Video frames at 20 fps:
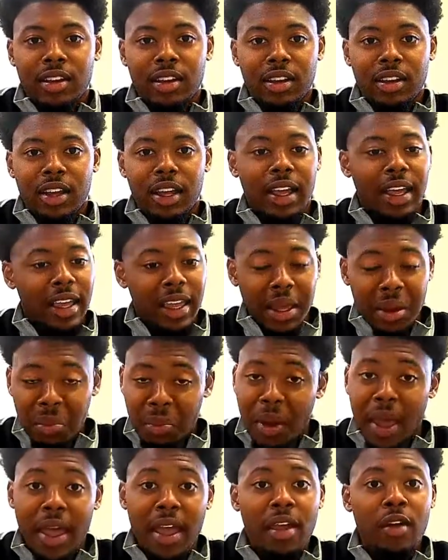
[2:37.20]
And get
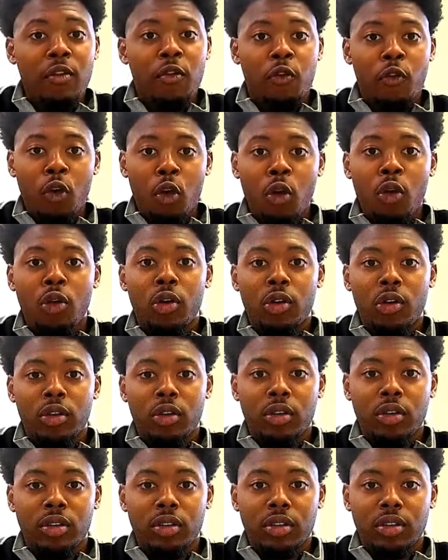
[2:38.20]
paid for it.
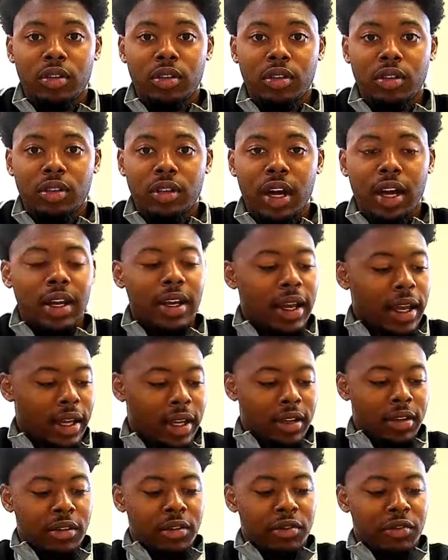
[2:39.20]
Kind of like an
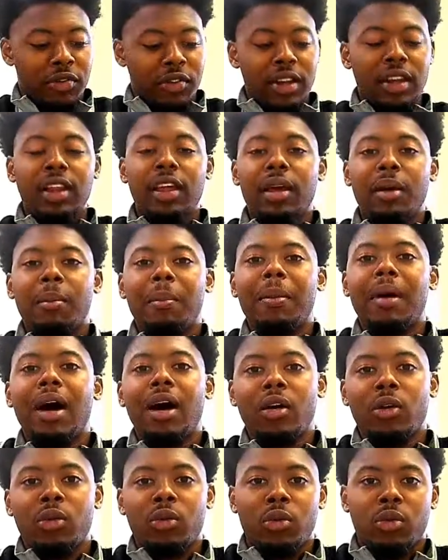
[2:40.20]
affiliate
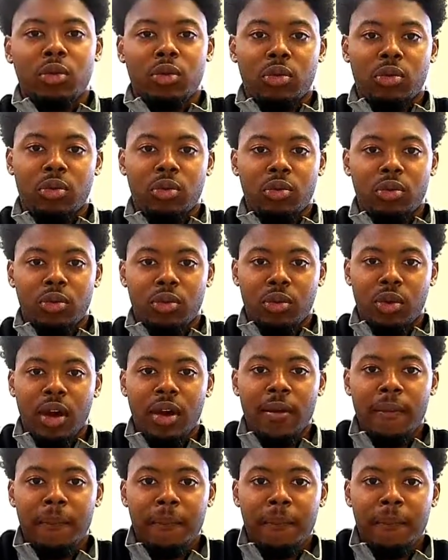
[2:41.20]
model, right?